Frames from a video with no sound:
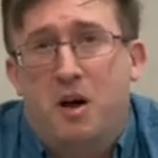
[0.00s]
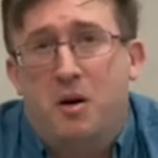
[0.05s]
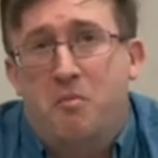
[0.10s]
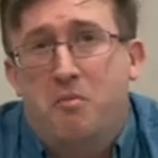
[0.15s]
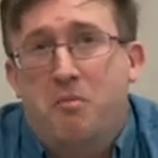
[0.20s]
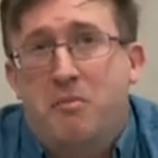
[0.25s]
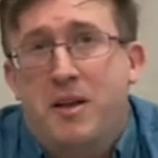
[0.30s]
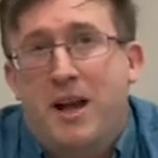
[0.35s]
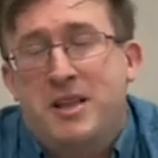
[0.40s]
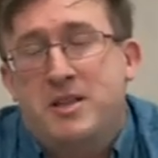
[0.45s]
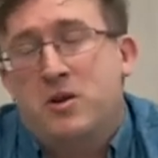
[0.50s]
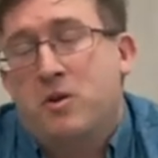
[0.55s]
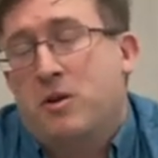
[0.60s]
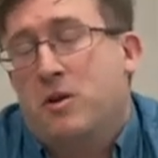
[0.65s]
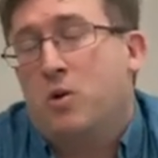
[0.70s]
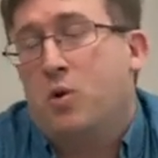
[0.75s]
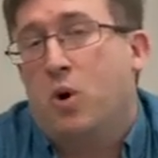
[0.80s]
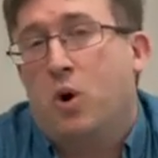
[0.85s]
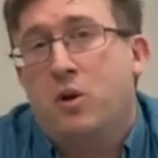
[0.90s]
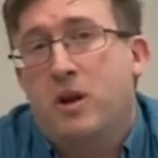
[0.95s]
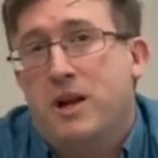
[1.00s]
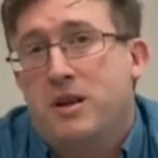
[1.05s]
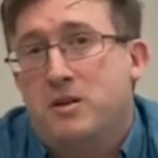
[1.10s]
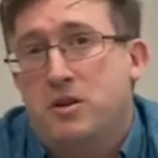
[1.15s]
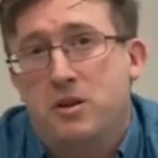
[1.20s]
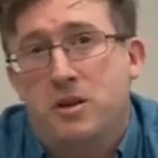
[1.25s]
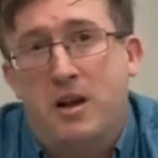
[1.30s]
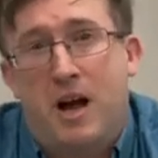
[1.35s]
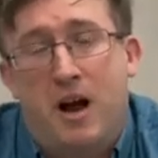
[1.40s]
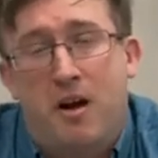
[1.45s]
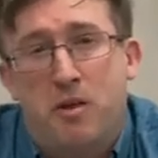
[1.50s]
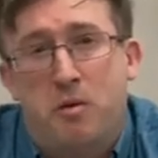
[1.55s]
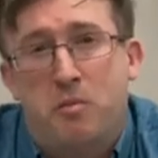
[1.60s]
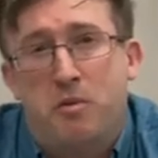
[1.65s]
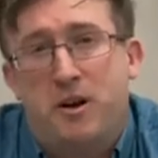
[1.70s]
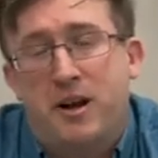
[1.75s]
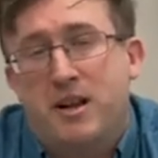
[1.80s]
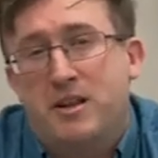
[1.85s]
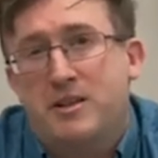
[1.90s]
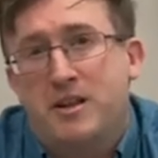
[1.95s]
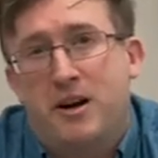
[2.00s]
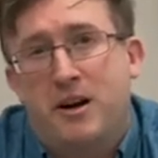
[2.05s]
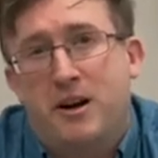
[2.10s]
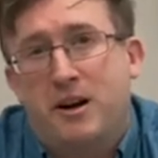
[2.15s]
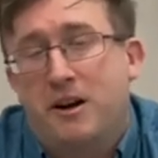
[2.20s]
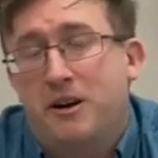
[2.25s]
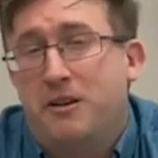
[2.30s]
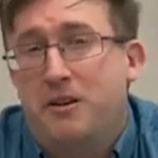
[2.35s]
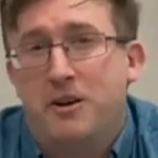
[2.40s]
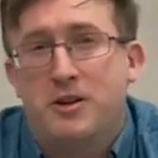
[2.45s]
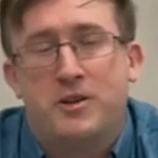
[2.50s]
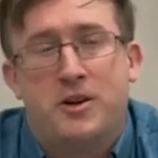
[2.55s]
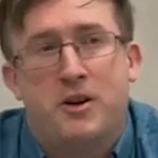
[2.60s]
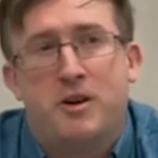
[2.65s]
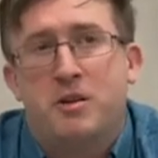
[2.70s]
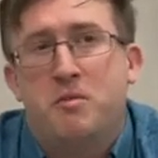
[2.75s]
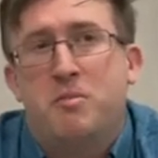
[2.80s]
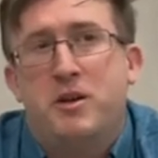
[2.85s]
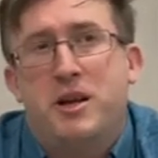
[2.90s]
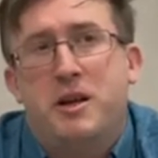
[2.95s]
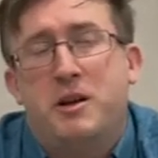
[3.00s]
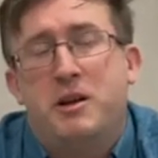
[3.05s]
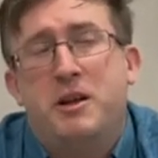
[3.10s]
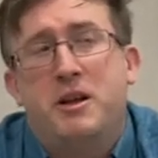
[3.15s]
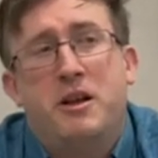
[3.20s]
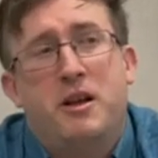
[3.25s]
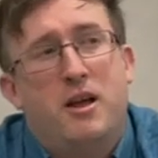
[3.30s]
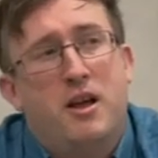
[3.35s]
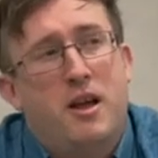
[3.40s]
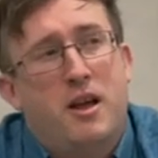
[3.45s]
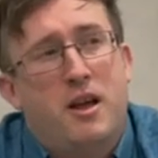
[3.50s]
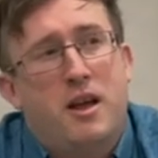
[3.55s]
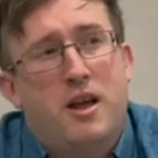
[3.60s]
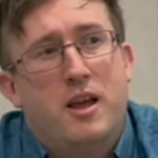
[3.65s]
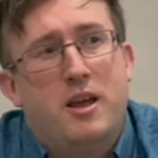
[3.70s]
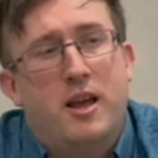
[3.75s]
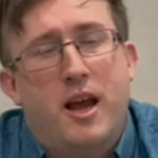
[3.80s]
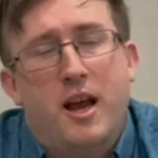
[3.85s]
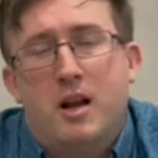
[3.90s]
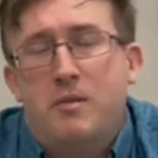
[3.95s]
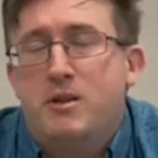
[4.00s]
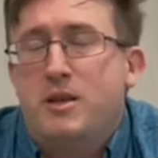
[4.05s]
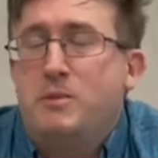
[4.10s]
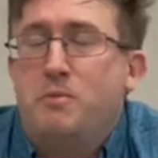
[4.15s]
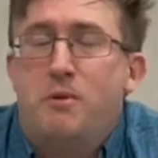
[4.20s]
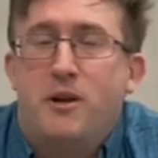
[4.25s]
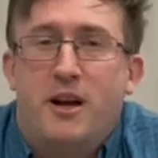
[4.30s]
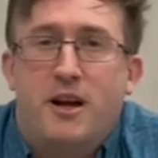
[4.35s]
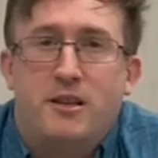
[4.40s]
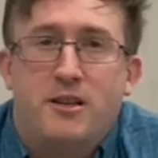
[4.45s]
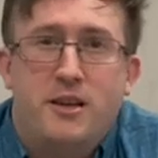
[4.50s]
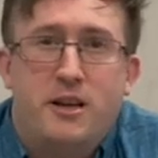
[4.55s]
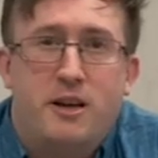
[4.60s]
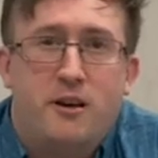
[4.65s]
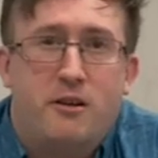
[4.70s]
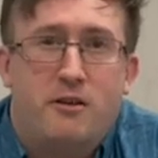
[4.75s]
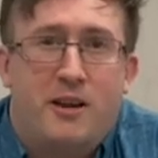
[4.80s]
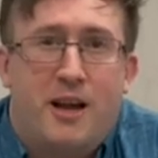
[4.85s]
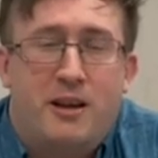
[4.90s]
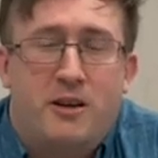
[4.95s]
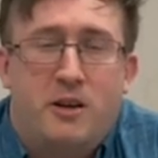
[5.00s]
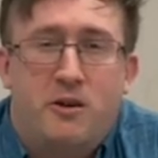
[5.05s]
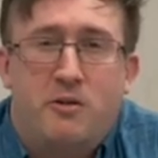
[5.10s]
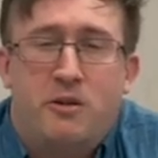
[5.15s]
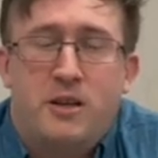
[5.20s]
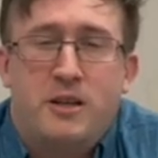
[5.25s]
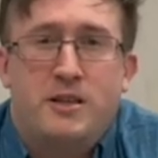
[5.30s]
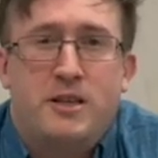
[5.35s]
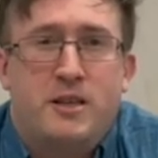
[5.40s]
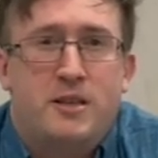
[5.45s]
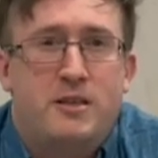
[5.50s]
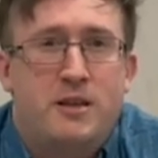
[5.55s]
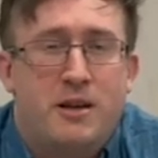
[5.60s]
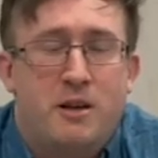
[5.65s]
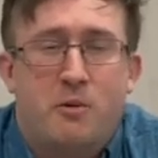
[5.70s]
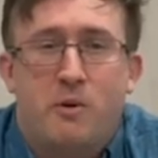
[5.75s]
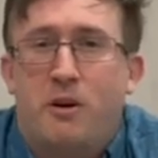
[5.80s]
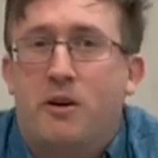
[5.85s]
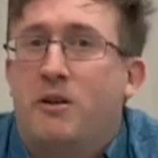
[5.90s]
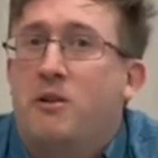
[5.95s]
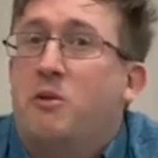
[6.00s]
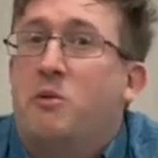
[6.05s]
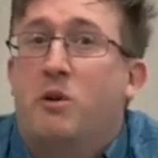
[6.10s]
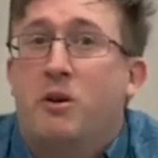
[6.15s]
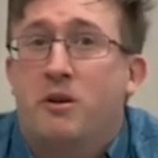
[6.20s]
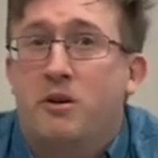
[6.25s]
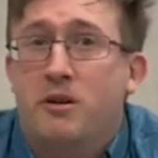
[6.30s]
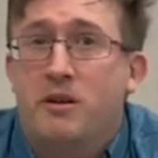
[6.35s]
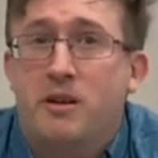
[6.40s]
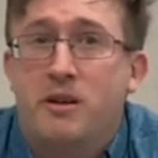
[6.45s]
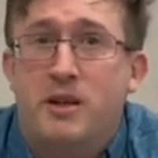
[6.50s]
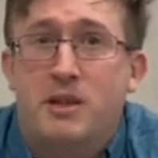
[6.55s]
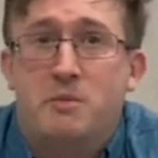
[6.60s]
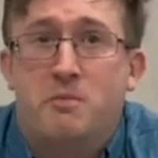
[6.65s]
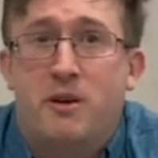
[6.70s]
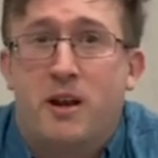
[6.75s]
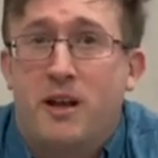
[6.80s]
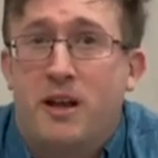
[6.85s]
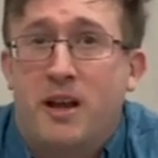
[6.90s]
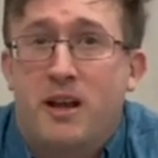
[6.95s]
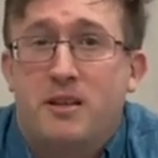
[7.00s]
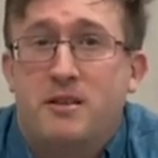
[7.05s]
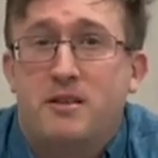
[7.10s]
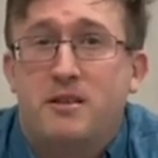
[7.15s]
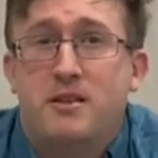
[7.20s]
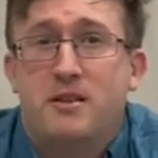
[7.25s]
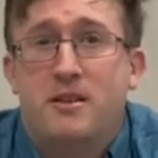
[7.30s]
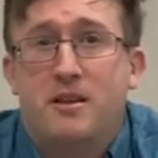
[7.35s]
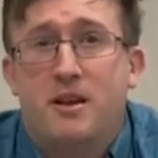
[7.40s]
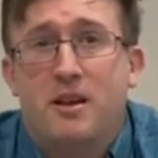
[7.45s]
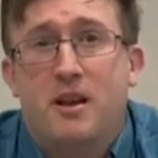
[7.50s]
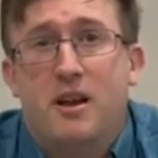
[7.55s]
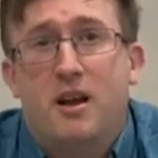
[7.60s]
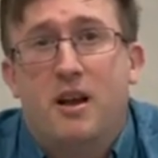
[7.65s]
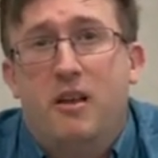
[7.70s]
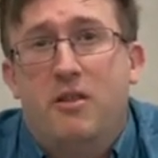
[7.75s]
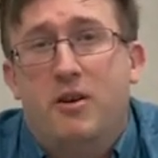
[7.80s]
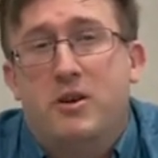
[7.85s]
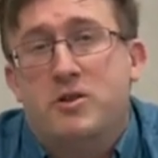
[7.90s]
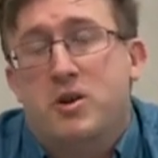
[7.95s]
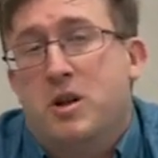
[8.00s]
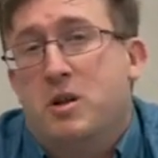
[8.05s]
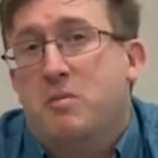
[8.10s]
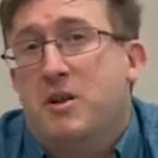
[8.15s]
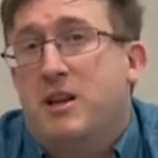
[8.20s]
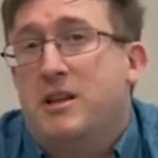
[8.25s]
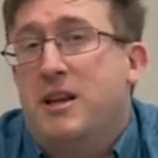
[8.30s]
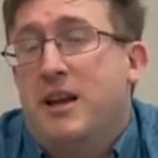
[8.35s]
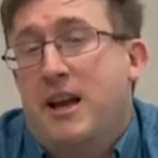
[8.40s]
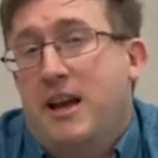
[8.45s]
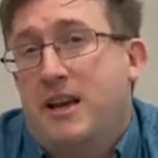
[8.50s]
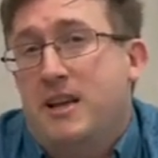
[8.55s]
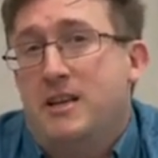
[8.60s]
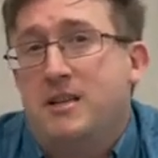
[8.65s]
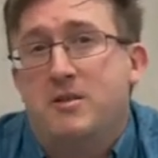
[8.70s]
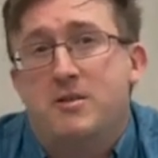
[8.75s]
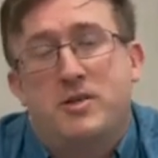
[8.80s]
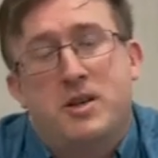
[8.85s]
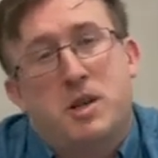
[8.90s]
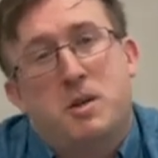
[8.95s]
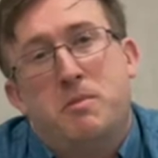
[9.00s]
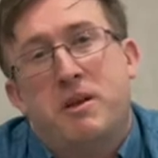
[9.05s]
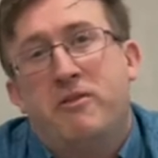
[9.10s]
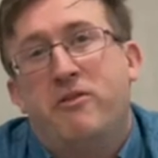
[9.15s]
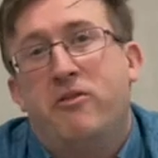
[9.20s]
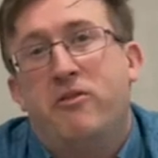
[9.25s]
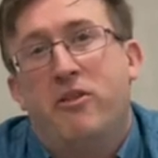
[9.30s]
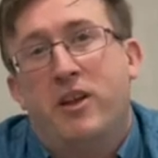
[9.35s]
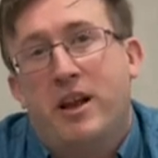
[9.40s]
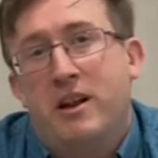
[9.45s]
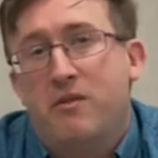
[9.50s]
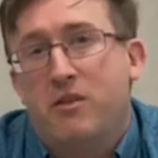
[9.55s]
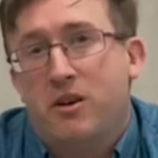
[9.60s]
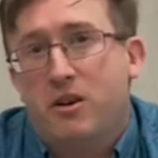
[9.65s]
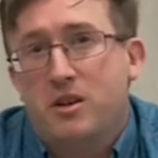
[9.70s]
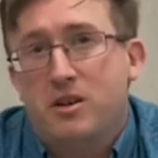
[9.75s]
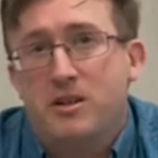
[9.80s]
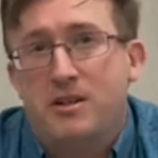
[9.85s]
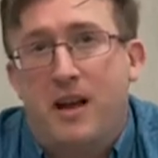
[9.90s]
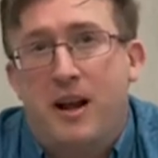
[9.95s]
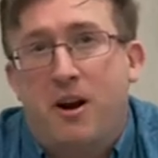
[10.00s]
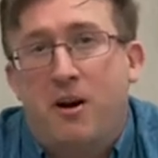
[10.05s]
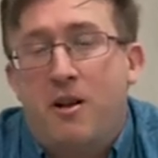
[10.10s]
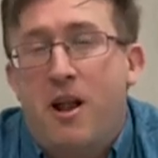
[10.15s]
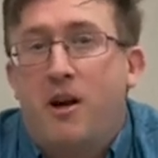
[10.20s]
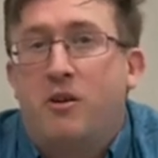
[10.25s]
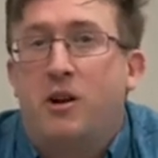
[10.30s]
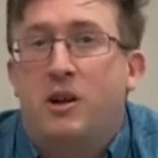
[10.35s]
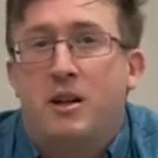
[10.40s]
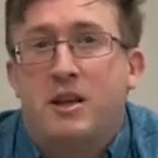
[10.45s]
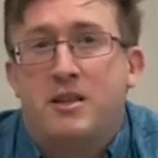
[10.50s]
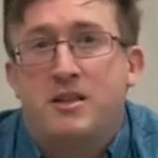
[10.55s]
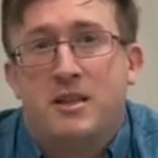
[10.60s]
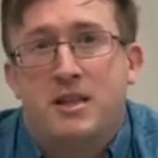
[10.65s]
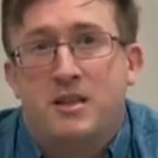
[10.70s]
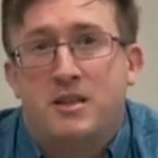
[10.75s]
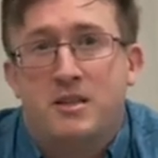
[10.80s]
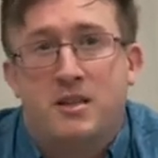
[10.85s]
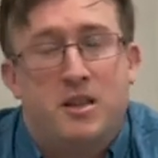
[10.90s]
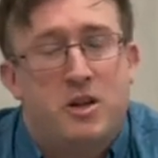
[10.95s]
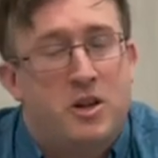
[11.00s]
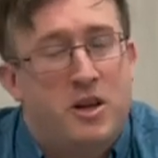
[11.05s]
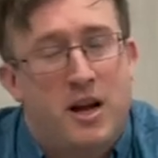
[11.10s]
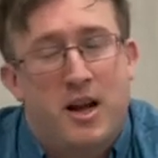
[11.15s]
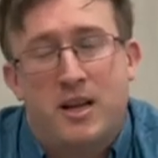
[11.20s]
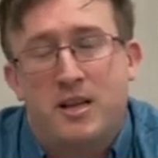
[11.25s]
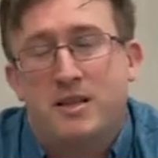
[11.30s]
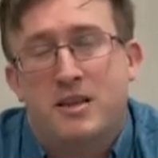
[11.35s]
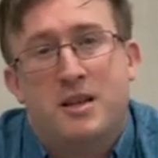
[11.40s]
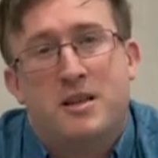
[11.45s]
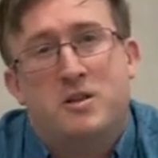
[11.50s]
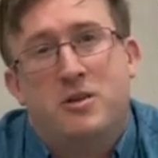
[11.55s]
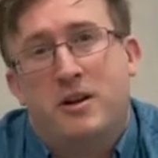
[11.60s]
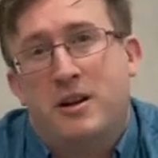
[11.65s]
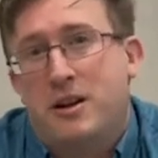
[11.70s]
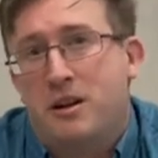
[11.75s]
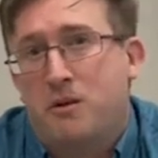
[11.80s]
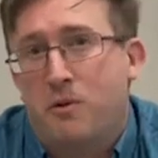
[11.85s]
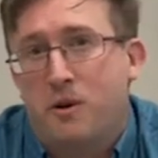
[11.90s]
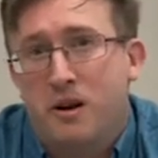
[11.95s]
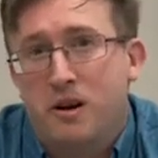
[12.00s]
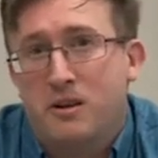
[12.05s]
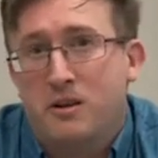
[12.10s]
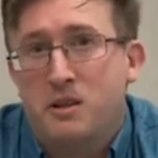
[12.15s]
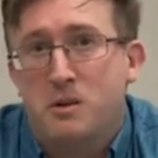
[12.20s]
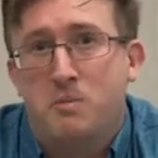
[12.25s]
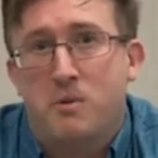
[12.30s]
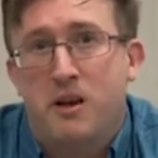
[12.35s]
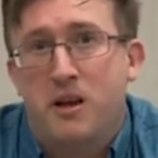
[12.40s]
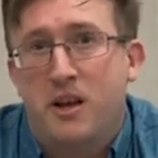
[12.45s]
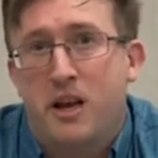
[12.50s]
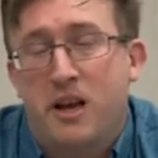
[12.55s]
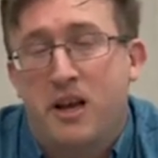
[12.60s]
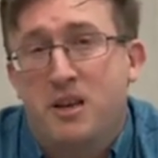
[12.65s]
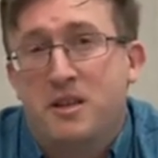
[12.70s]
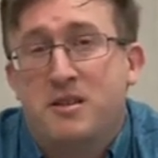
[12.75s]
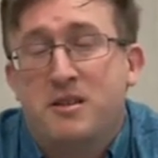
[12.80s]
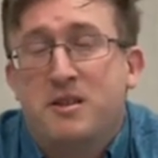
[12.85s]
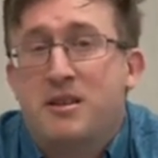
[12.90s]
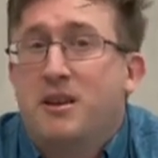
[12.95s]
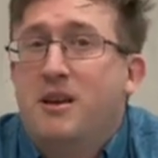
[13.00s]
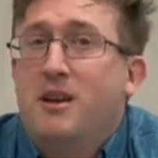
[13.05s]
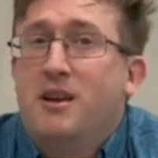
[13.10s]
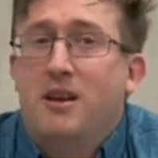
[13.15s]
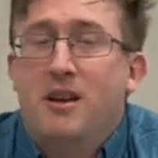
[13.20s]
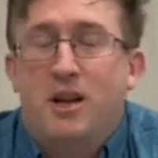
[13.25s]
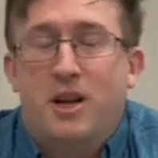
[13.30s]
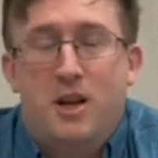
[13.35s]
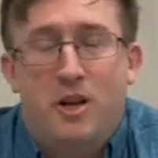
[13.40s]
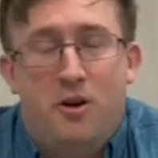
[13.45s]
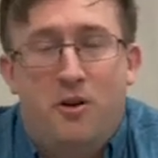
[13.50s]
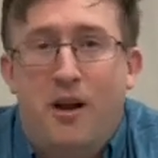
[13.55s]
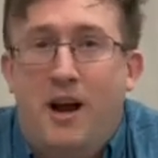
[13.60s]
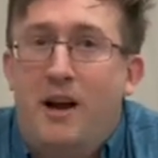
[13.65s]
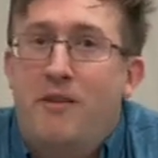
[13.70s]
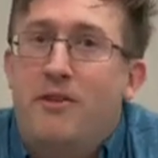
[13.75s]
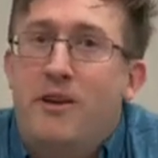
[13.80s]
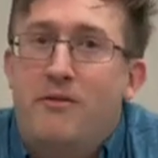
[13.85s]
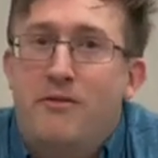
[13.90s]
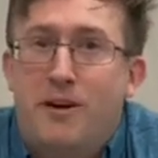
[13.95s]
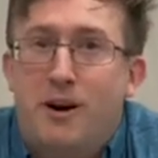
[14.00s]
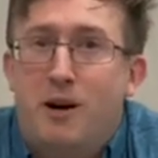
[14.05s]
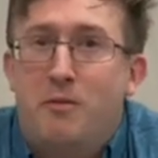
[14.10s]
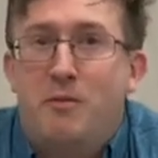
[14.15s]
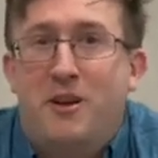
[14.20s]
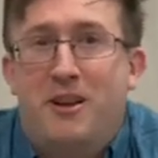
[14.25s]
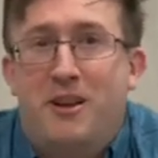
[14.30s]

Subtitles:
That's going to correlate to how the plants are. There's going to be cannabis plants here that don't exist anywhere in the world, is my guess. There's going to be taste, there's going to be flavors that are not going to exist in the United States or anywhere else, because you don't have the environment.